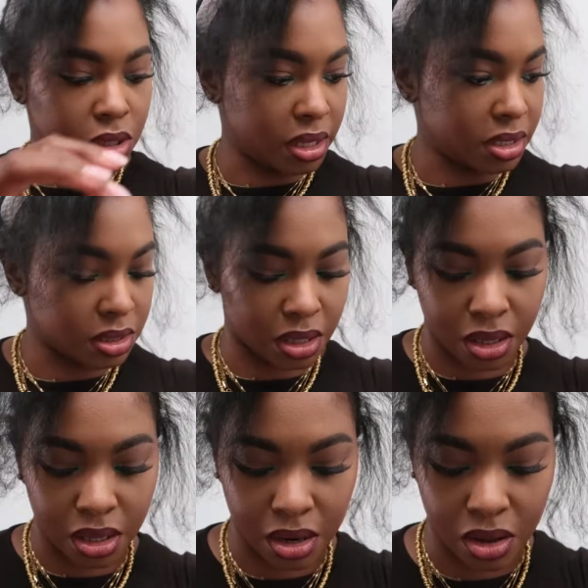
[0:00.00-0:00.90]
lace I
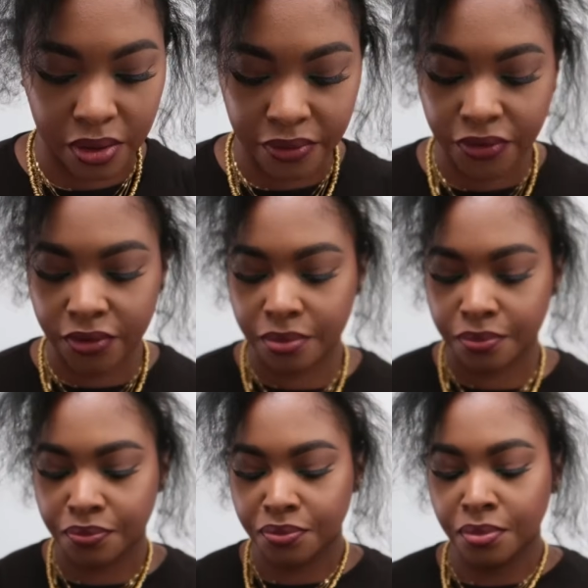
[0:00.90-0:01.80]
cut off.
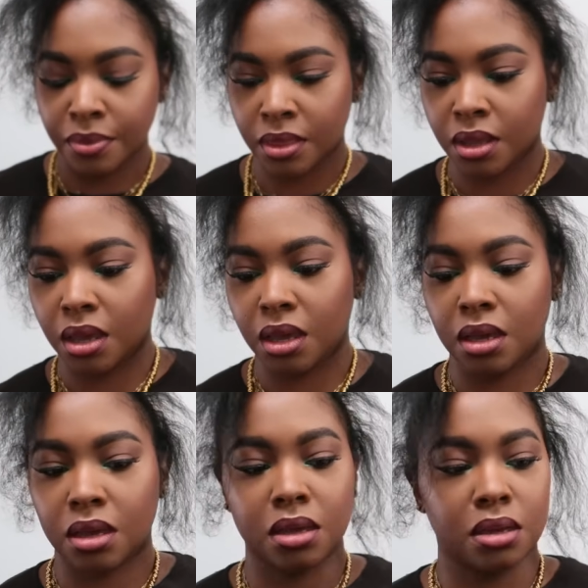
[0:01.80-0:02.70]

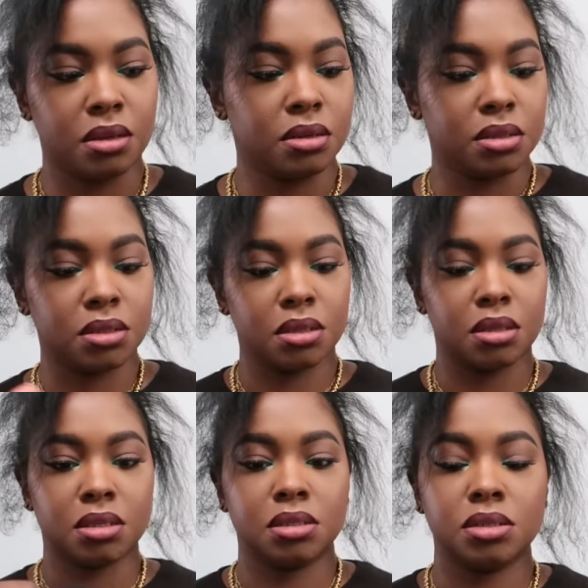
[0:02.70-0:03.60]
And
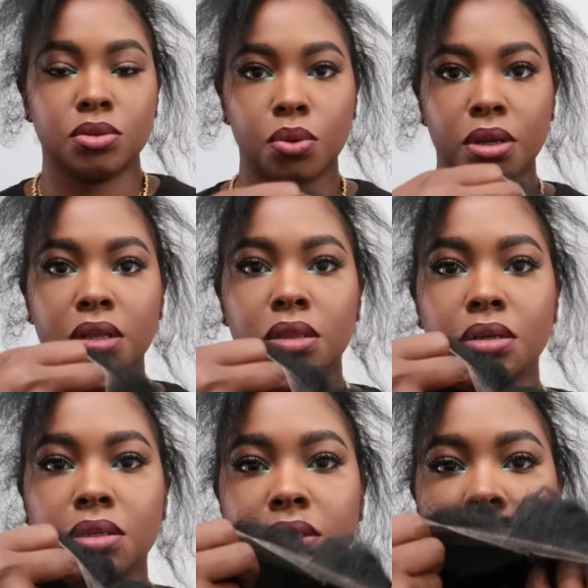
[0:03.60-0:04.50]
this is what it
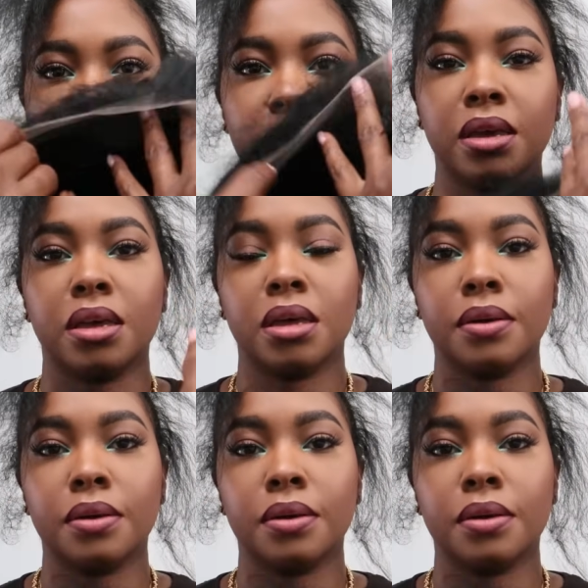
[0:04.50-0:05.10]
looks like